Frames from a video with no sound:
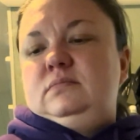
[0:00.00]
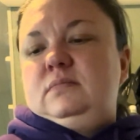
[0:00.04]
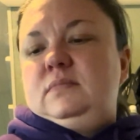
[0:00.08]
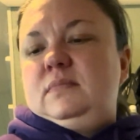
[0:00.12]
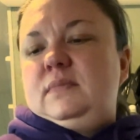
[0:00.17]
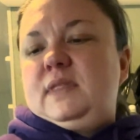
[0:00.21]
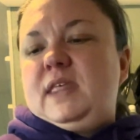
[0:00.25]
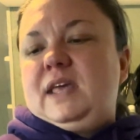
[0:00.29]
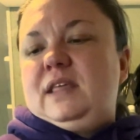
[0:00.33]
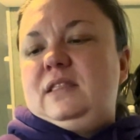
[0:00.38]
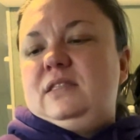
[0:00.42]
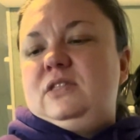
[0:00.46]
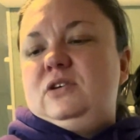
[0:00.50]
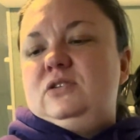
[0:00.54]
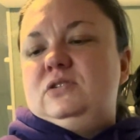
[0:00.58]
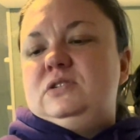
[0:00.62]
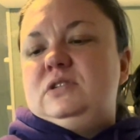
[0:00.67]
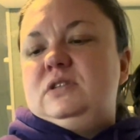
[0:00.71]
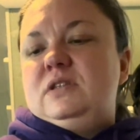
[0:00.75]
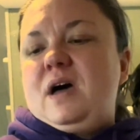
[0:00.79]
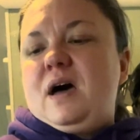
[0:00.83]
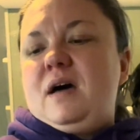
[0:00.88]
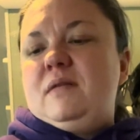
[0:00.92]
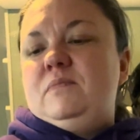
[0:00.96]
like
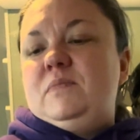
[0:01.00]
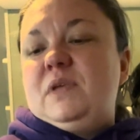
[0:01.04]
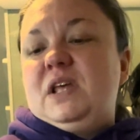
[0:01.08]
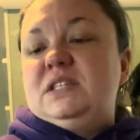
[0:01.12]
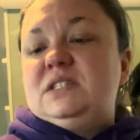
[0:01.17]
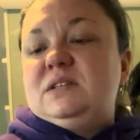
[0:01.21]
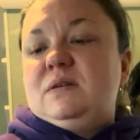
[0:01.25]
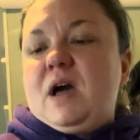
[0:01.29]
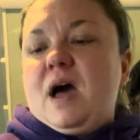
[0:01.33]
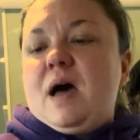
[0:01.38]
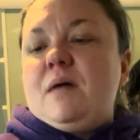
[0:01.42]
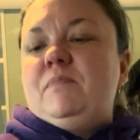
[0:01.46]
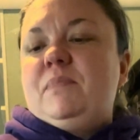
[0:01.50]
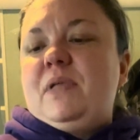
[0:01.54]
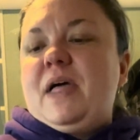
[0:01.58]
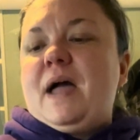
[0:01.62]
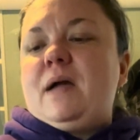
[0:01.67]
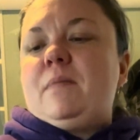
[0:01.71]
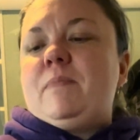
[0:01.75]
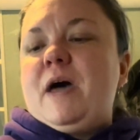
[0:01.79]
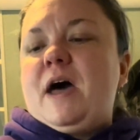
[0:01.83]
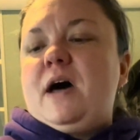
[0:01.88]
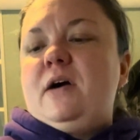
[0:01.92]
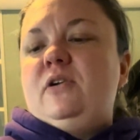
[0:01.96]
it's got
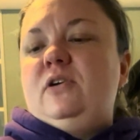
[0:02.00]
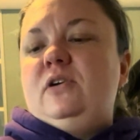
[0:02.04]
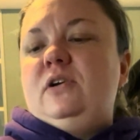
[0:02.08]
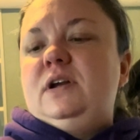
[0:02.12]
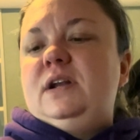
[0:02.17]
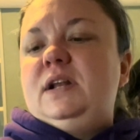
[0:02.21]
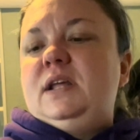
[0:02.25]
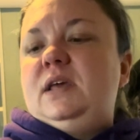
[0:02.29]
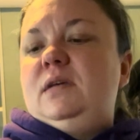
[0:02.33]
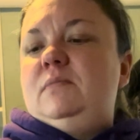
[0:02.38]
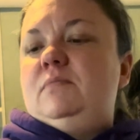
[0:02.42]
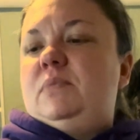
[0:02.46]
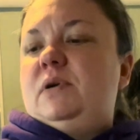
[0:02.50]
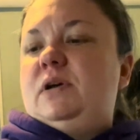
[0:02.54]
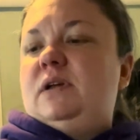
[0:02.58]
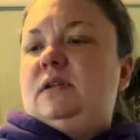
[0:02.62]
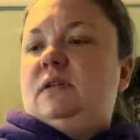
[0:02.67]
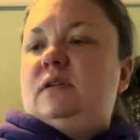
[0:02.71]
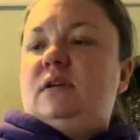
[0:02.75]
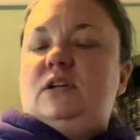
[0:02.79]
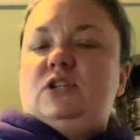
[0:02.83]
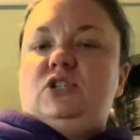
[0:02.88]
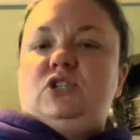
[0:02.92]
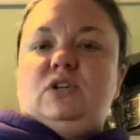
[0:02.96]
black powder in it, but
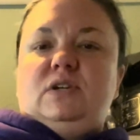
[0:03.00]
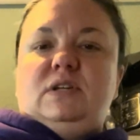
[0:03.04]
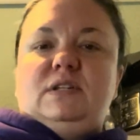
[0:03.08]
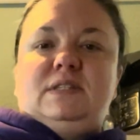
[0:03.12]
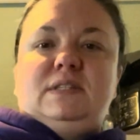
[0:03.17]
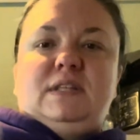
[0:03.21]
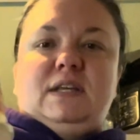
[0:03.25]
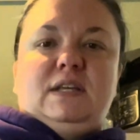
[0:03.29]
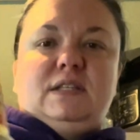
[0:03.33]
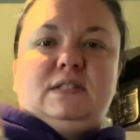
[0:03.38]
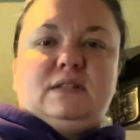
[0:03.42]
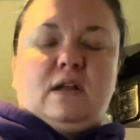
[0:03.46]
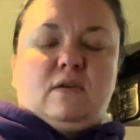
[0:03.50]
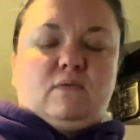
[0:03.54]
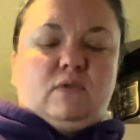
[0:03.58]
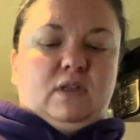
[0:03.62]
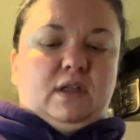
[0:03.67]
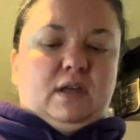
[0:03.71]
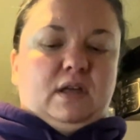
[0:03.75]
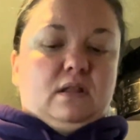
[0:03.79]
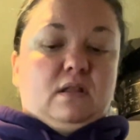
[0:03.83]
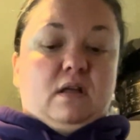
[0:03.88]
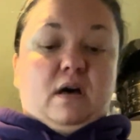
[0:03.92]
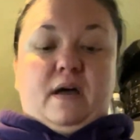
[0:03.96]
as you can see, it's not
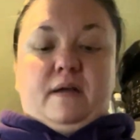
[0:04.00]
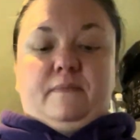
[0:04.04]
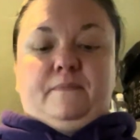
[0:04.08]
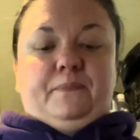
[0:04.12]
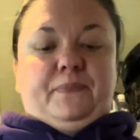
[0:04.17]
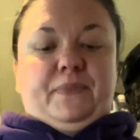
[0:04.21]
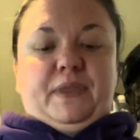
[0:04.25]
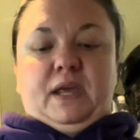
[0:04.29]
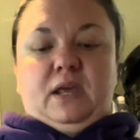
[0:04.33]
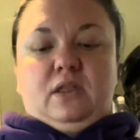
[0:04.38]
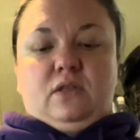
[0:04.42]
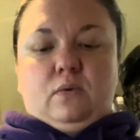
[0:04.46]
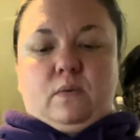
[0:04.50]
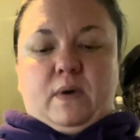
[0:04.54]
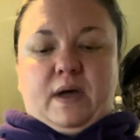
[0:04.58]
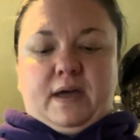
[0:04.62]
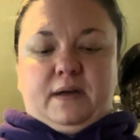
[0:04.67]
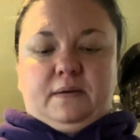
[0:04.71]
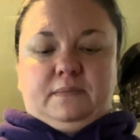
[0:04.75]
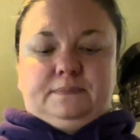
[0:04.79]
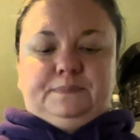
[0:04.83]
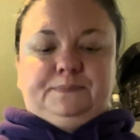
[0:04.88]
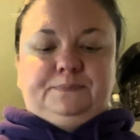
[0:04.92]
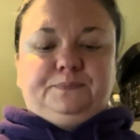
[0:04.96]
really a lot. Either way,
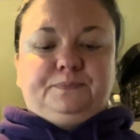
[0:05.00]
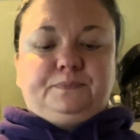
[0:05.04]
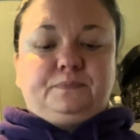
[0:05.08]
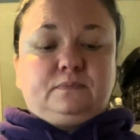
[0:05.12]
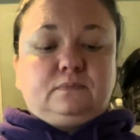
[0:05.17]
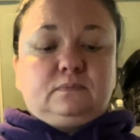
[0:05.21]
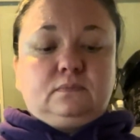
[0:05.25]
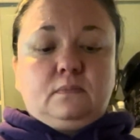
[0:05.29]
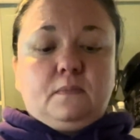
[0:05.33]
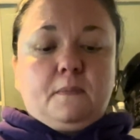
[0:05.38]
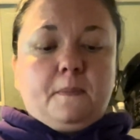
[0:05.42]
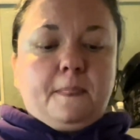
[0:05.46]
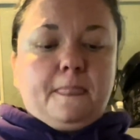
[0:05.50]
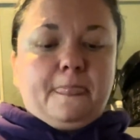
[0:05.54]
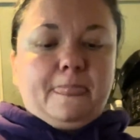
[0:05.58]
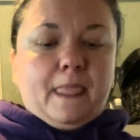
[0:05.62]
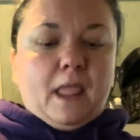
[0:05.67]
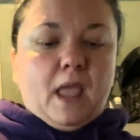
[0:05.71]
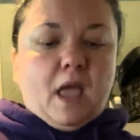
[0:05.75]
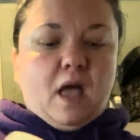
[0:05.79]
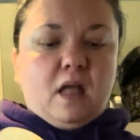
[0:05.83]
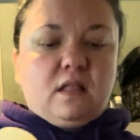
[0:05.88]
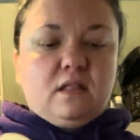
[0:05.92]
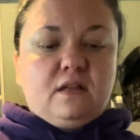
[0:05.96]

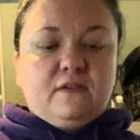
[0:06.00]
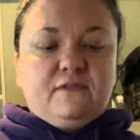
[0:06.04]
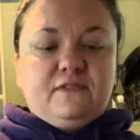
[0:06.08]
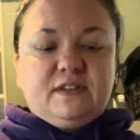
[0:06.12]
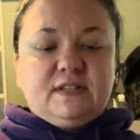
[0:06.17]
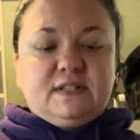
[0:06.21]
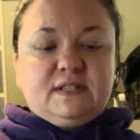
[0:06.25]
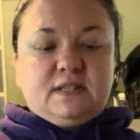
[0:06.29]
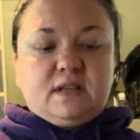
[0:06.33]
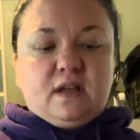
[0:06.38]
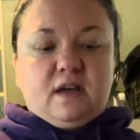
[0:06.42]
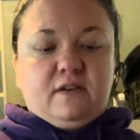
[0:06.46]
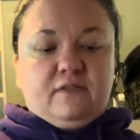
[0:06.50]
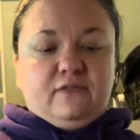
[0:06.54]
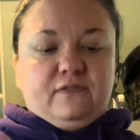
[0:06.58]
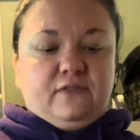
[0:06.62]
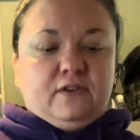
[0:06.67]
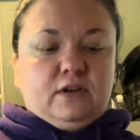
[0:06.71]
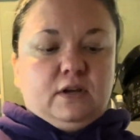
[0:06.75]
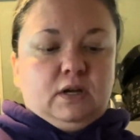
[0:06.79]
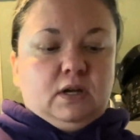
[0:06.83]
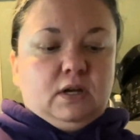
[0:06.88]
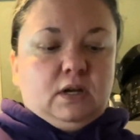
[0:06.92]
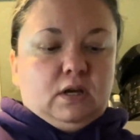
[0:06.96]
I love this stuff.
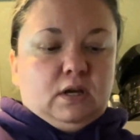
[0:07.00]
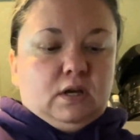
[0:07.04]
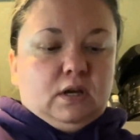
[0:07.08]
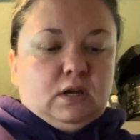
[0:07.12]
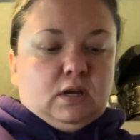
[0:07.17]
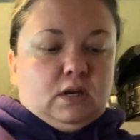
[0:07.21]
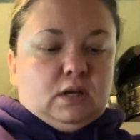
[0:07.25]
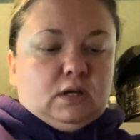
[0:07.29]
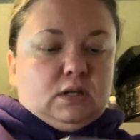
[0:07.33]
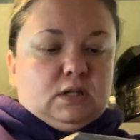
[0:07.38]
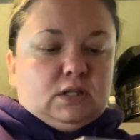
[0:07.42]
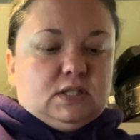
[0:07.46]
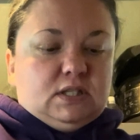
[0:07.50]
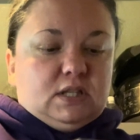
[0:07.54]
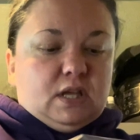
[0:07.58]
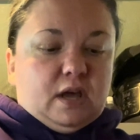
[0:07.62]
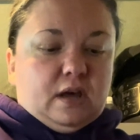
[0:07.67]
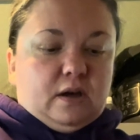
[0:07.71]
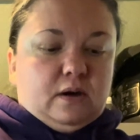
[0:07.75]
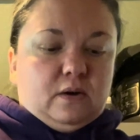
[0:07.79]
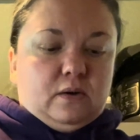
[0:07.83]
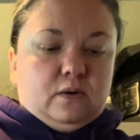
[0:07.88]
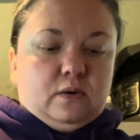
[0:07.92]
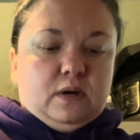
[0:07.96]

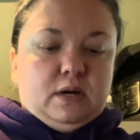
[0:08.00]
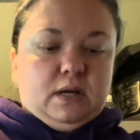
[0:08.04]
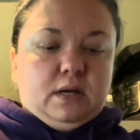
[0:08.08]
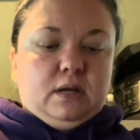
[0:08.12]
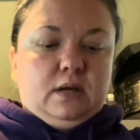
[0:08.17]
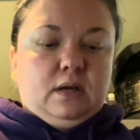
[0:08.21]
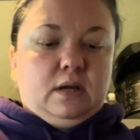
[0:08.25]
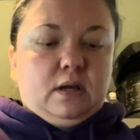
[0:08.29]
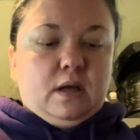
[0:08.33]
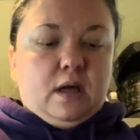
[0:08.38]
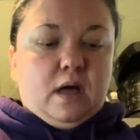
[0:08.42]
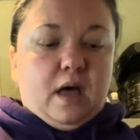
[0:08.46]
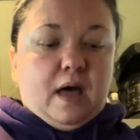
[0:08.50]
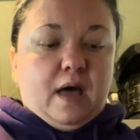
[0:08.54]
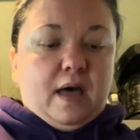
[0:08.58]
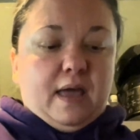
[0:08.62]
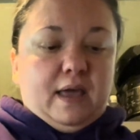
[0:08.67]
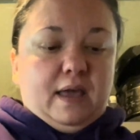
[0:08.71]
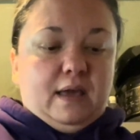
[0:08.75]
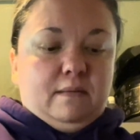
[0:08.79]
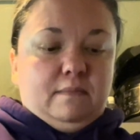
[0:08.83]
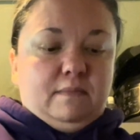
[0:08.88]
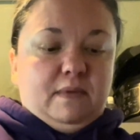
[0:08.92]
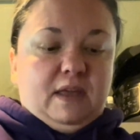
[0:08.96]
So I
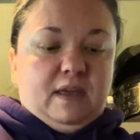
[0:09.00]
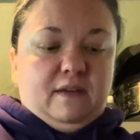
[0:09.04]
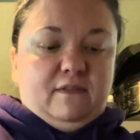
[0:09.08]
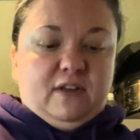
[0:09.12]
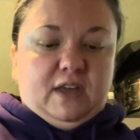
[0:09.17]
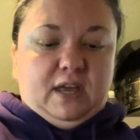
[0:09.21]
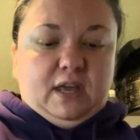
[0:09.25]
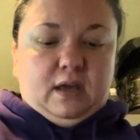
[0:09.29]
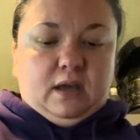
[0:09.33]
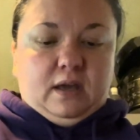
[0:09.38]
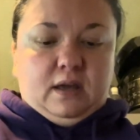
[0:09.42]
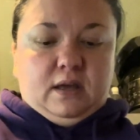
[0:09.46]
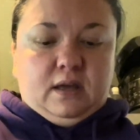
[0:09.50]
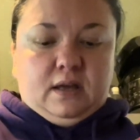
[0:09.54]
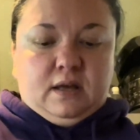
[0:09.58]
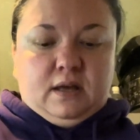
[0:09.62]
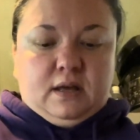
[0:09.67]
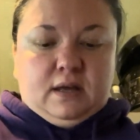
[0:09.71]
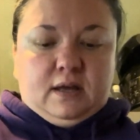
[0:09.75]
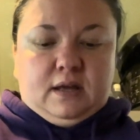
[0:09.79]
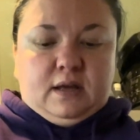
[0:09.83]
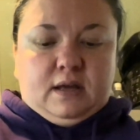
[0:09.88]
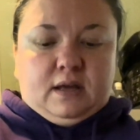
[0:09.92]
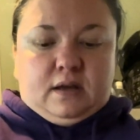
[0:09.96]
am giving
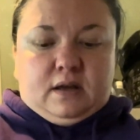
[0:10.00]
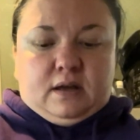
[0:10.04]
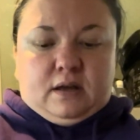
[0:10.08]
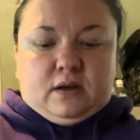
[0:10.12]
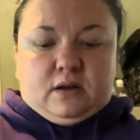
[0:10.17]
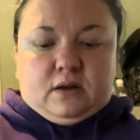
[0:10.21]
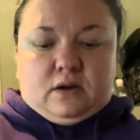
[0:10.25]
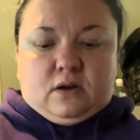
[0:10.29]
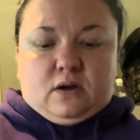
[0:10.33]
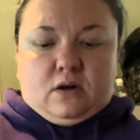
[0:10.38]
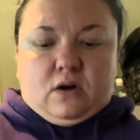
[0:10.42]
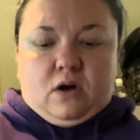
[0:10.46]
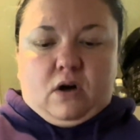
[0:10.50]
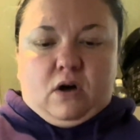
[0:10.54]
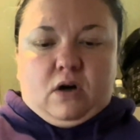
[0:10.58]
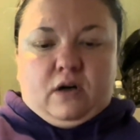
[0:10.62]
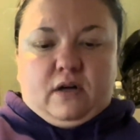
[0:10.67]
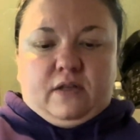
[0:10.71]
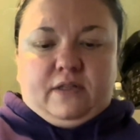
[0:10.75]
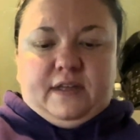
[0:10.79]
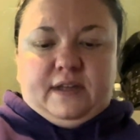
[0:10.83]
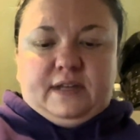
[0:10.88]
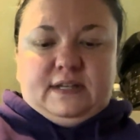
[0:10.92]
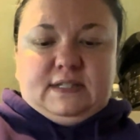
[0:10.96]

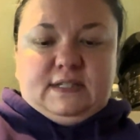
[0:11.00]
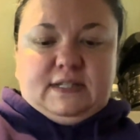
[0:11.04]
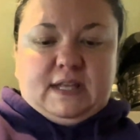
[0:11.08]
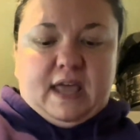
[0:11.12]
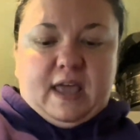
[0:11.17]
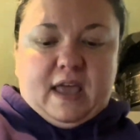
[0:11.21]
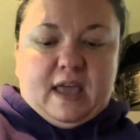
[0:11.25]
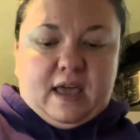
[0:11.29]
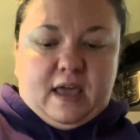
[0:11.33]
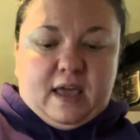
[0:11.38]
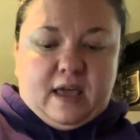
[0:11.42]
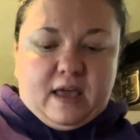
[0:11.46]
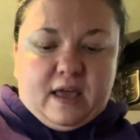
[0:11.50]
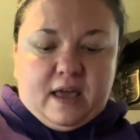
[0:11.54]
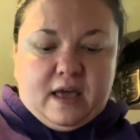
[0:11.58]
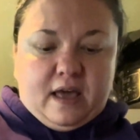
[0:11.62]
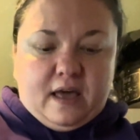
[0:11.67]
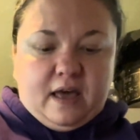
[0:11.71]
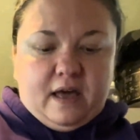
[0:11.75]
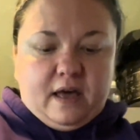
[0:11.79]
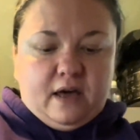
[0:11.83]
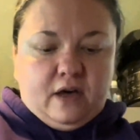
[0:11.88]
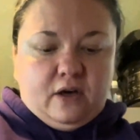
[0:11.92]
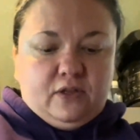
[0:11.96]
all this a
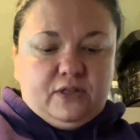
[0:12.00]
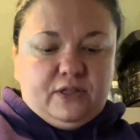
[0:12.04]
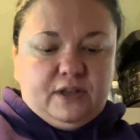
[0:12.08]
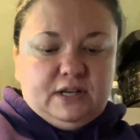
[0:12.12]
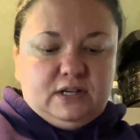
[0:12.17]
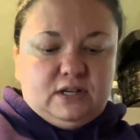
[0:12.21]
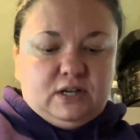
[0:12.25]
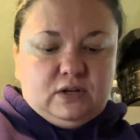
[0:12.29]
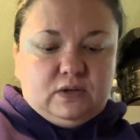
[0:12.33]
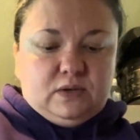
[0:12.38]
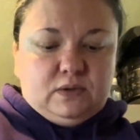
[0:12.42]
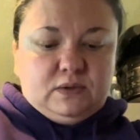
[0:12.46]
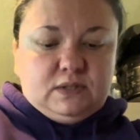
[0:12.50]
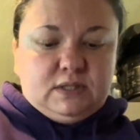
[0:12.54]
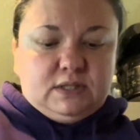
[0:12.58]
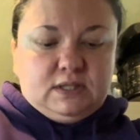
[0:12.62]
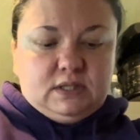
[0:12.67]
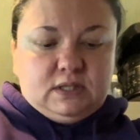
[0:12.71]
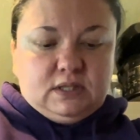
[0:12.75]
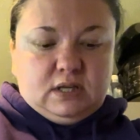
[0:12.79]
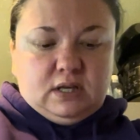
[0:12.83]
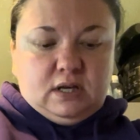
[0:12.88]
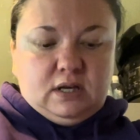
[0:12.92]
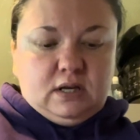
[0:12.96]
healthy
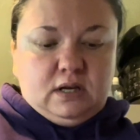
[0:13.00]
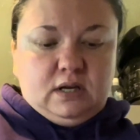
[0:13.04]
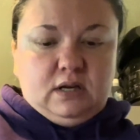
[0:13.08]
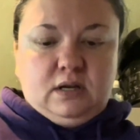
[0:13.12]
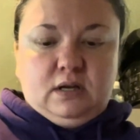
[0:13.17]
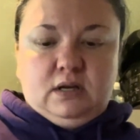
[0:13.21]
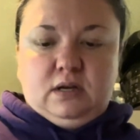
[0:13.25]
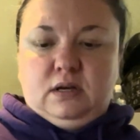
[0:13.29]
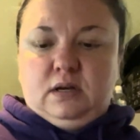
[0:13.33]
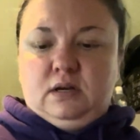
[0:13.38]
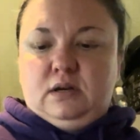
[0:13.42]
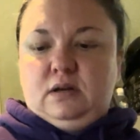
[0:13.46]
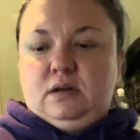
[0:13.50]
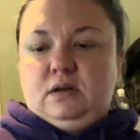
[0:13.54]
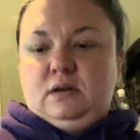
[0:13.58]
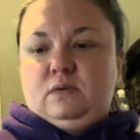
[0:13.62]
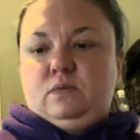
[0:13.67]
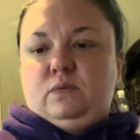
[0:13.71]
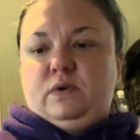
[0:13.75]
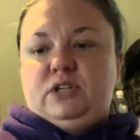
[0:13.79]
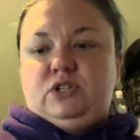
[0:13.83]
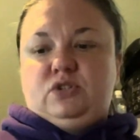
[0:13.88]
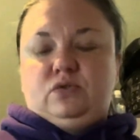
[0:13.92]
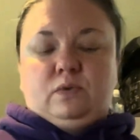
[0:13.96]
dose,
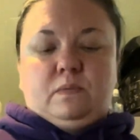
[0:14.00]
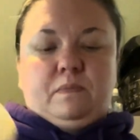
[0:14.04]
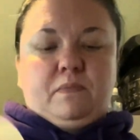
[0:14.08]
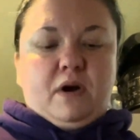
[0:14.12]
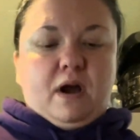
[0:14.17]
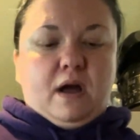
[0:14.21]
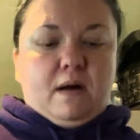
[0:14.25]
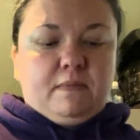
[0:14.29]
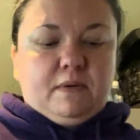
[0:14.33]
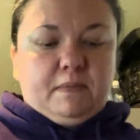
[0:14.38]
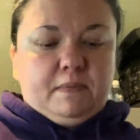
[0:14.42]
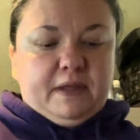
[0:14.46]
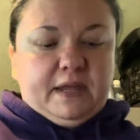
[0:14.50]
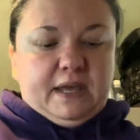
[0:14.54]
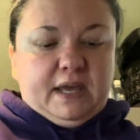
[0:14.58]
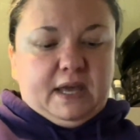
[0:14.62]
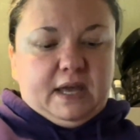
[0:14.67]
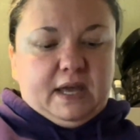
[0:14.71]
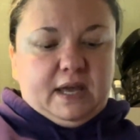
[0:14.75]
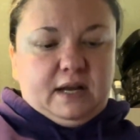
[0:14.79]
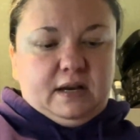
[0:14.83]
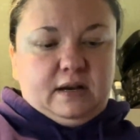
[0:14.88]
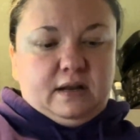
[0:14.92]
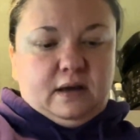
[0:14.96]
which will probably
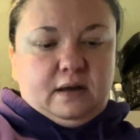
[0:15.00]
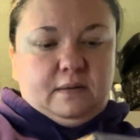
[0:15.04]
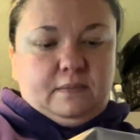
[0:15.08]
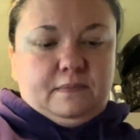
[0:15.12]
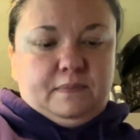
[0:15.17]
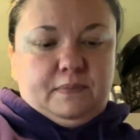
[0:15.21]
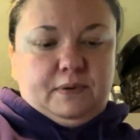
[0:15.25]
end up